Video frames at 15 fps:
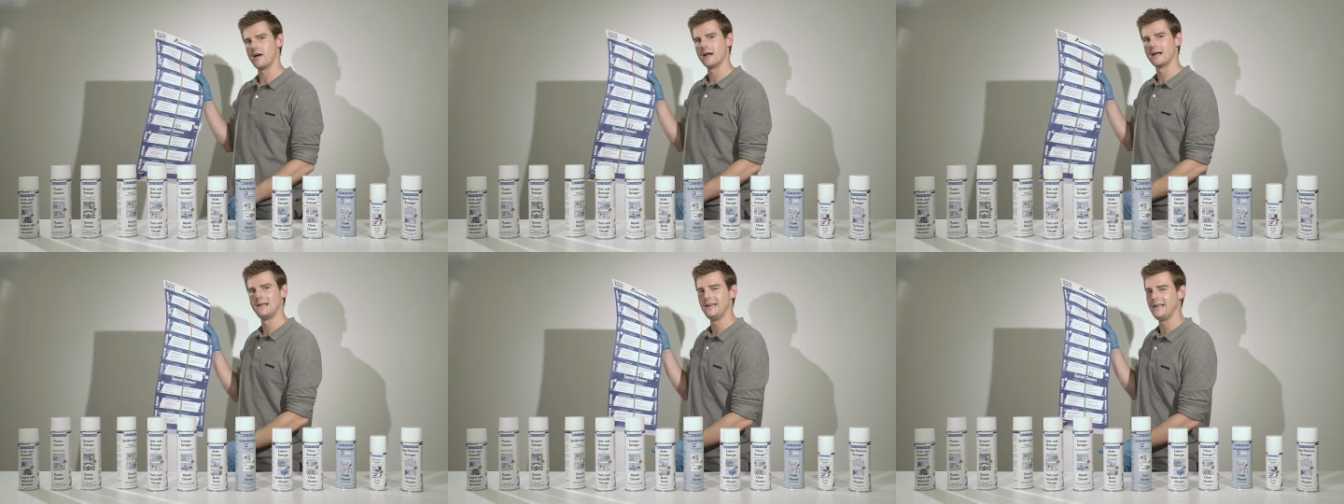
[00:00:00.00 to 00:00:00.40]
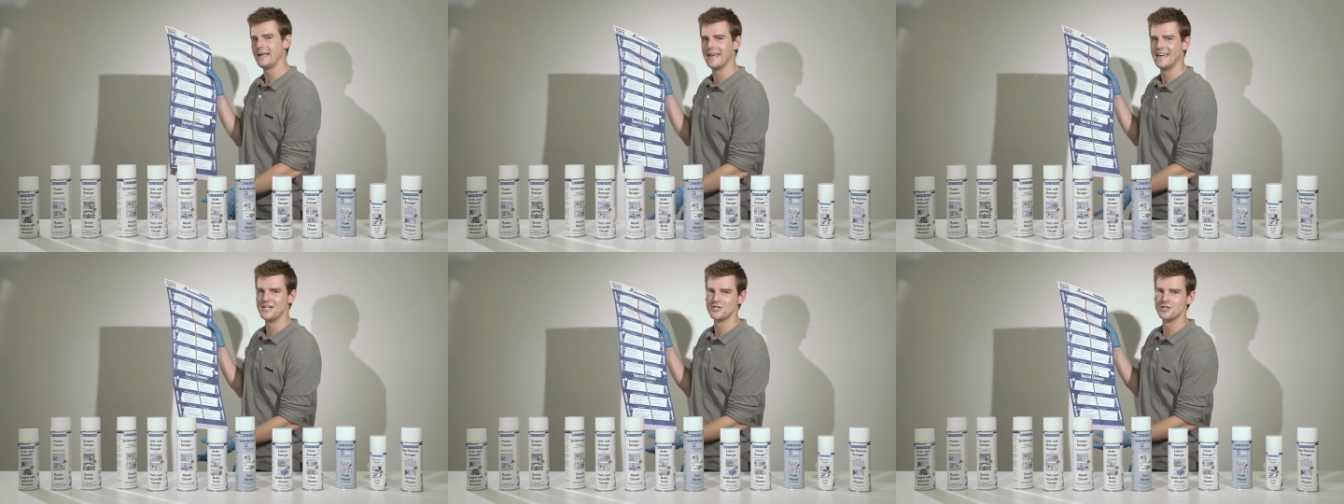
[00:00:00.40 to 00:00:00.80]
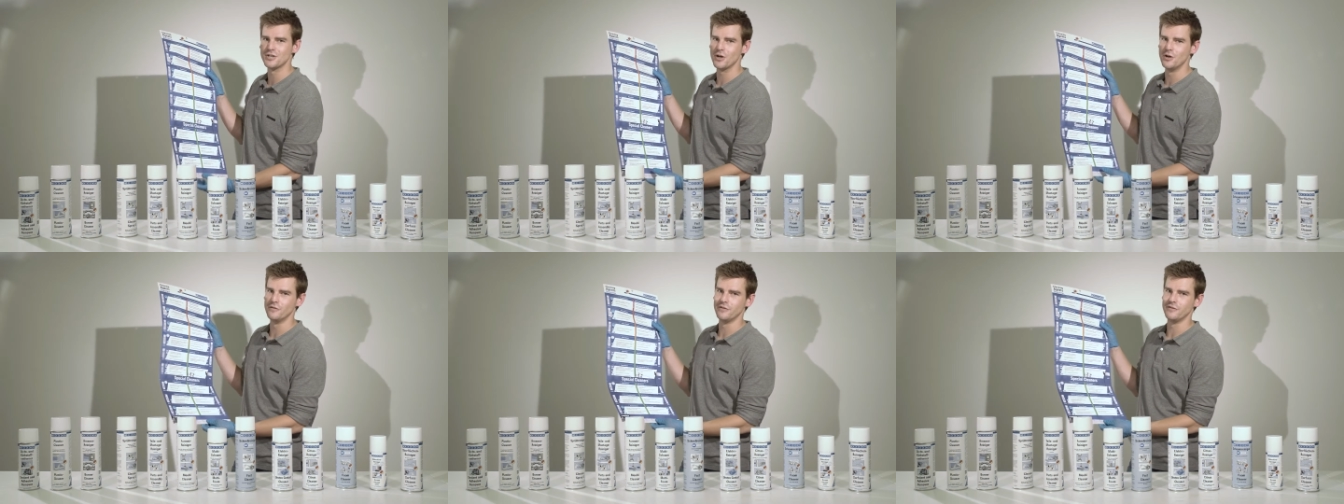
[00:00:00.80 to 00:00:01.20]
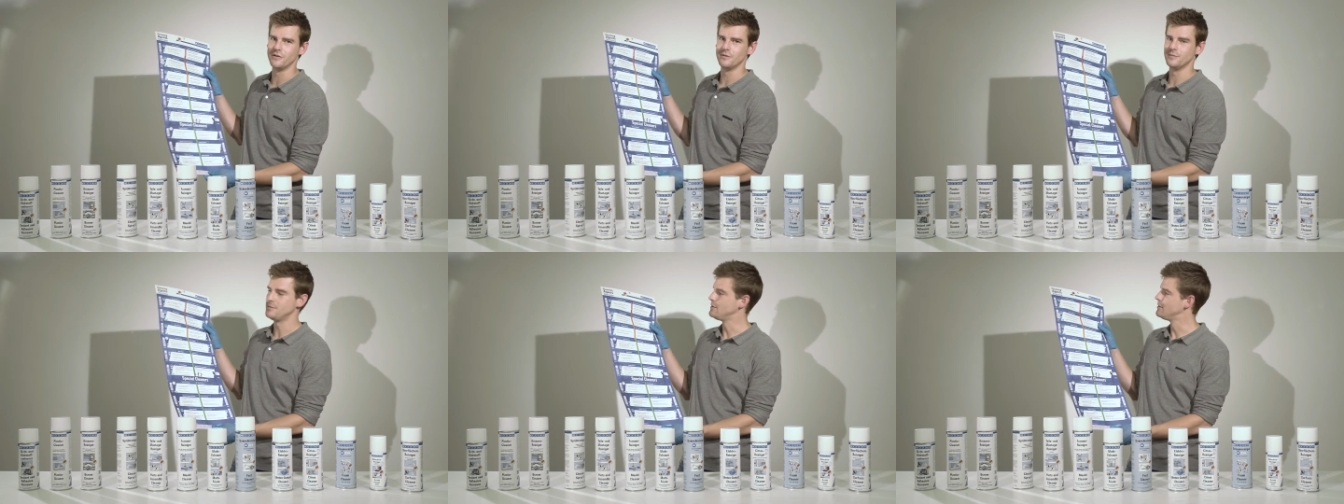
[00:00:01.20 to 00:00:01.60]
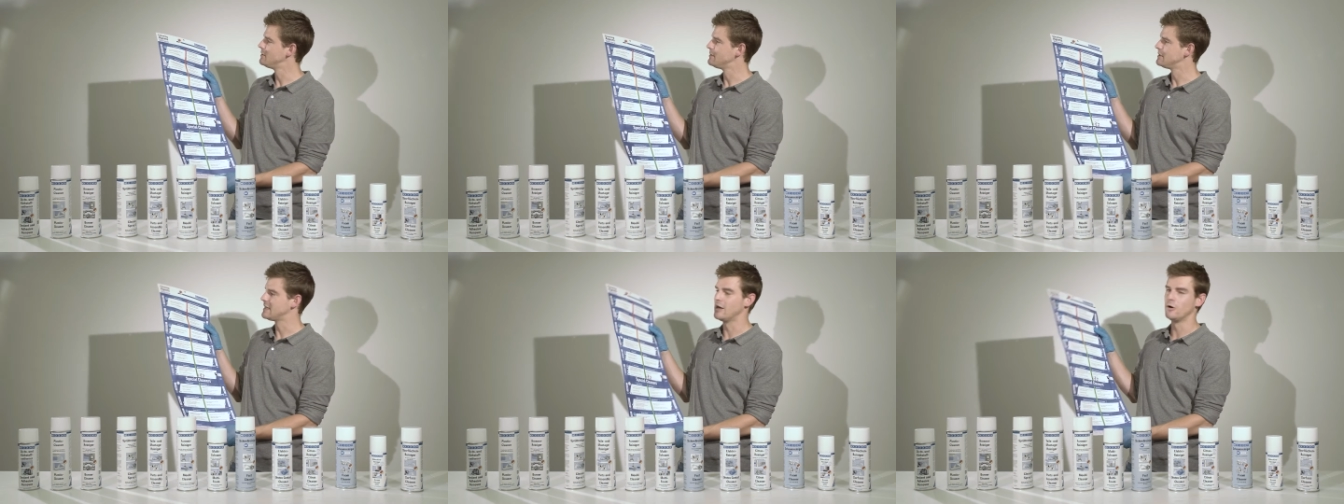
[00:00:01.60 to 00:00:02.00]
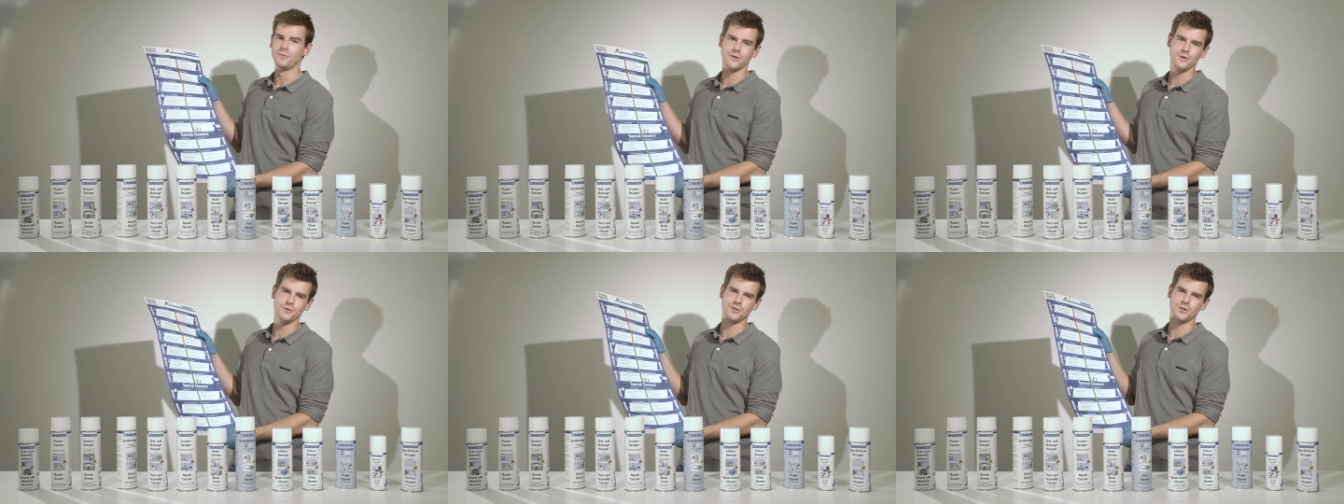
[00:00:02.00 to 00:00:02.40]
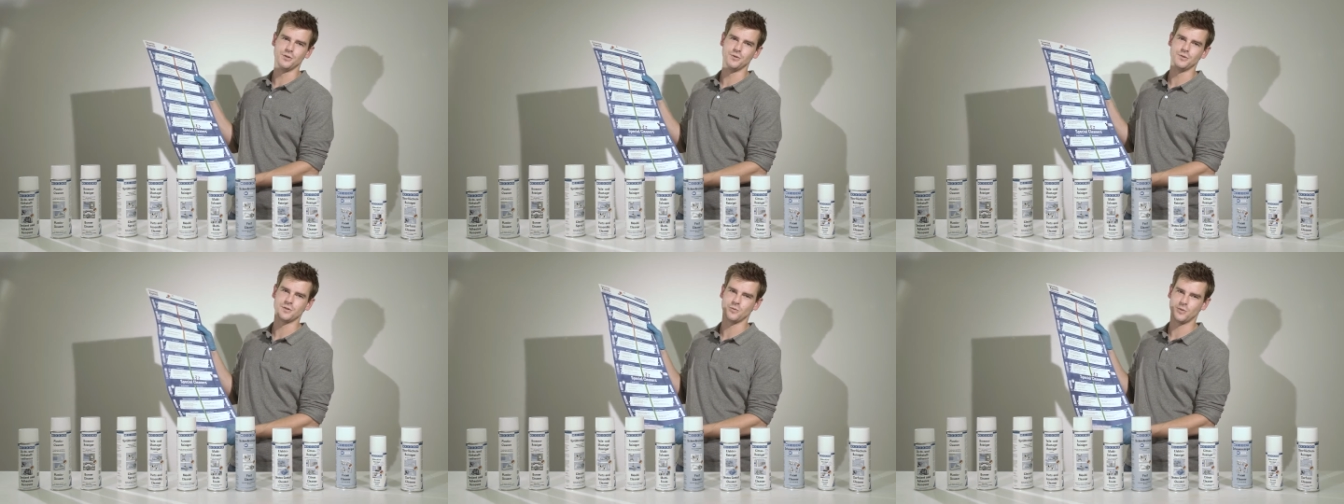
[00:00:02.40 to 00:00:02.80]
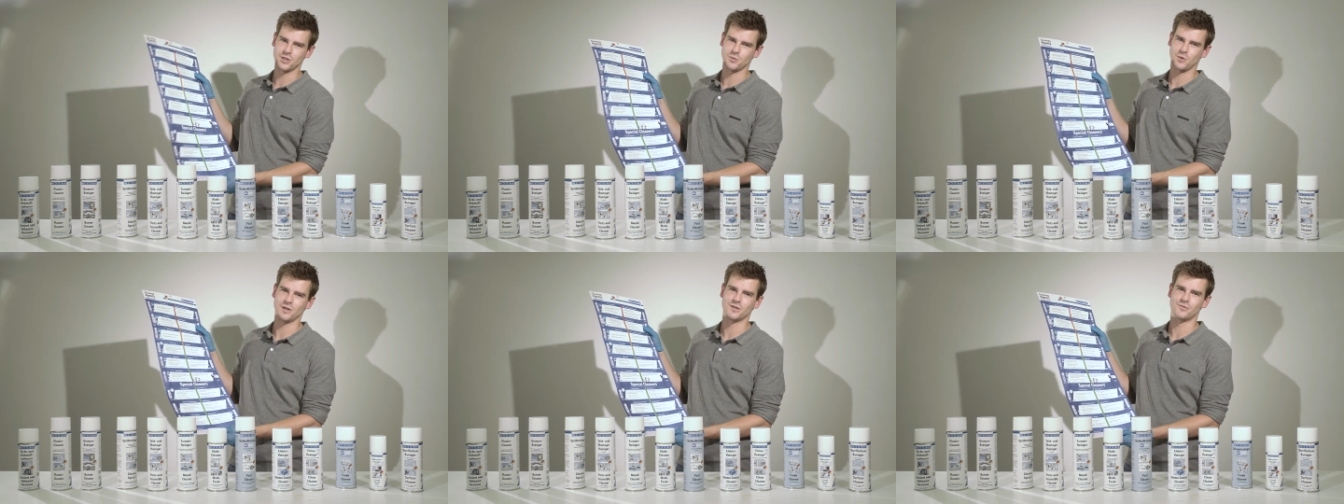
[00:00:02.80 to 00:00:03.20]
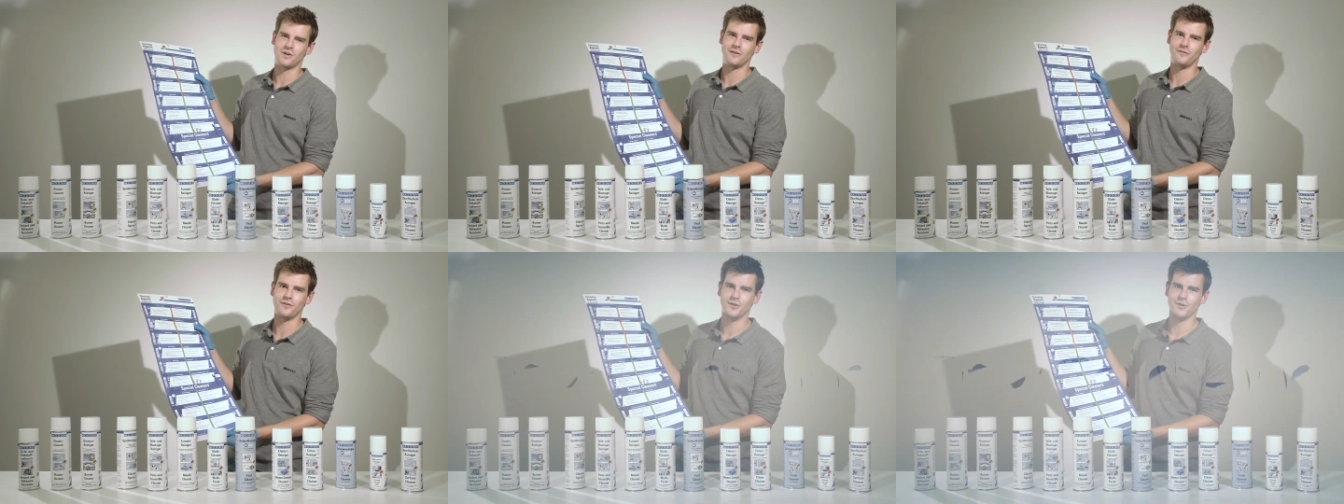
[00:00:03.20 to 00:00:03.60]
a cleaning agent overview to help you choose which one's right for